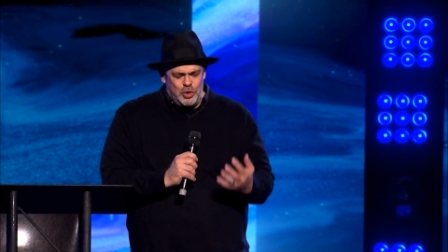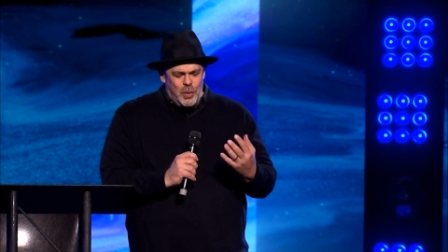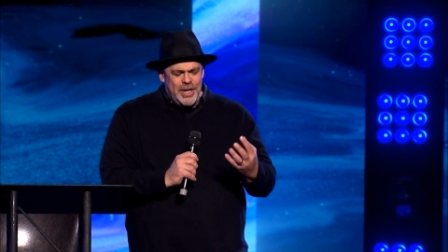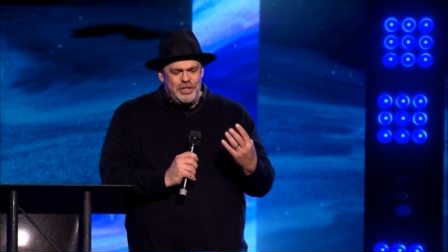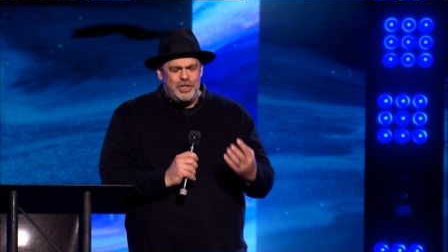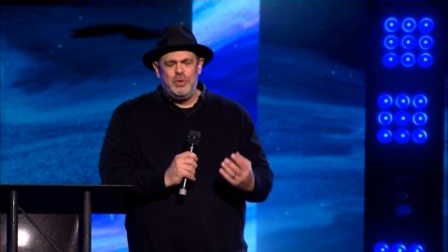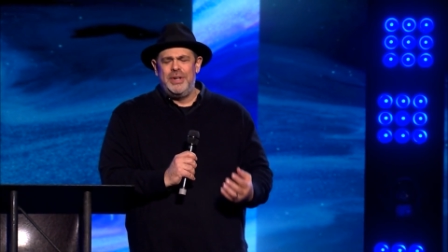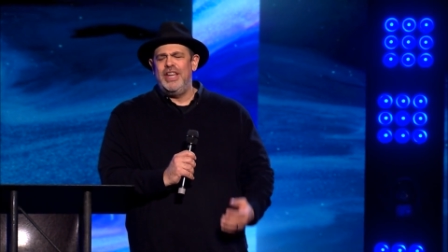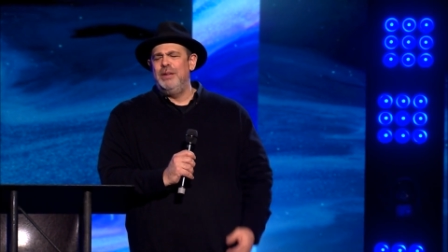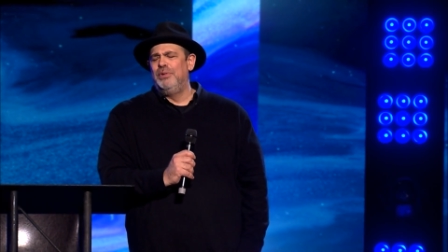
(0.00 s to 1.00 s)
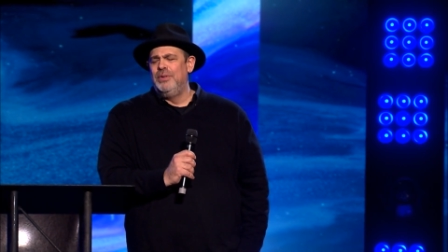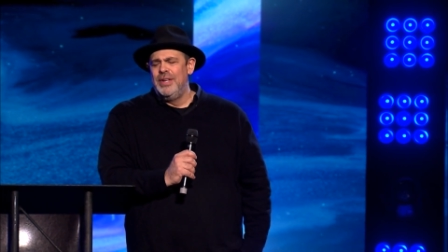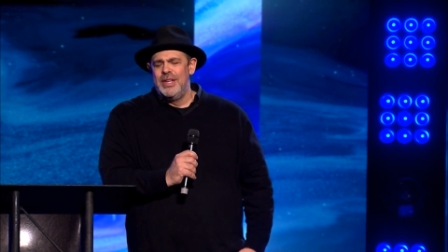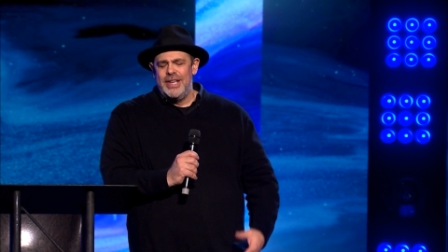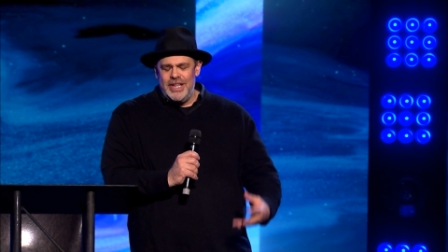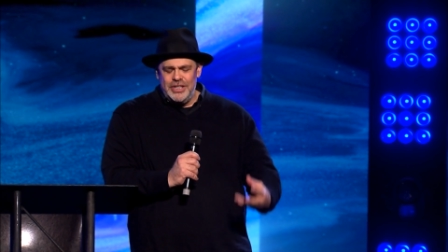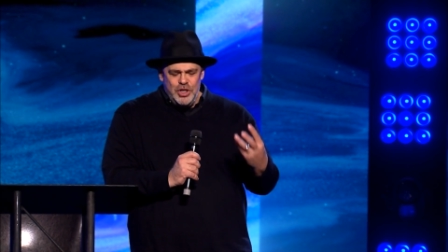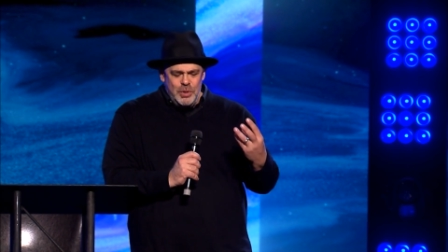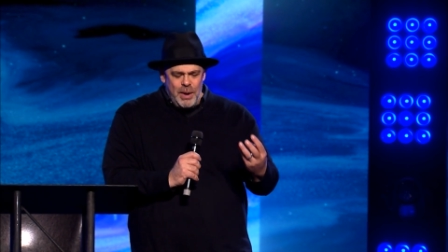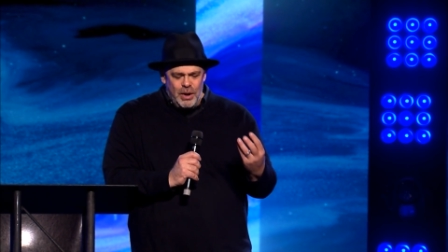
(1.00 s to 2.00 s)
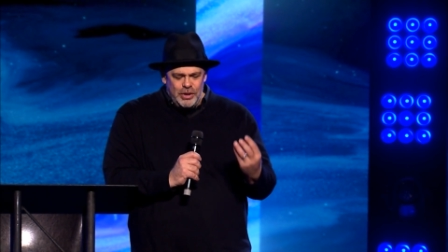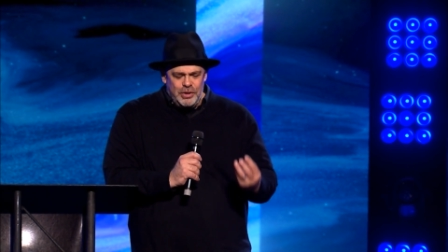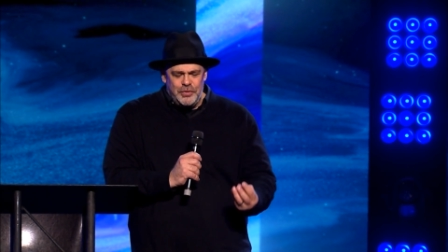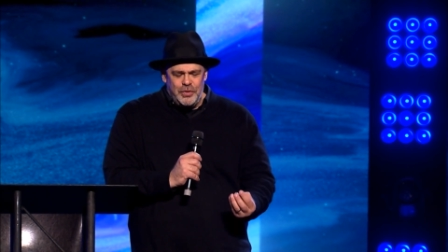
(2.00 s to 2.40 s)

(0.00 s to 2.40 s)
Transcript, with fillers: 22 in Hebrew is a numerical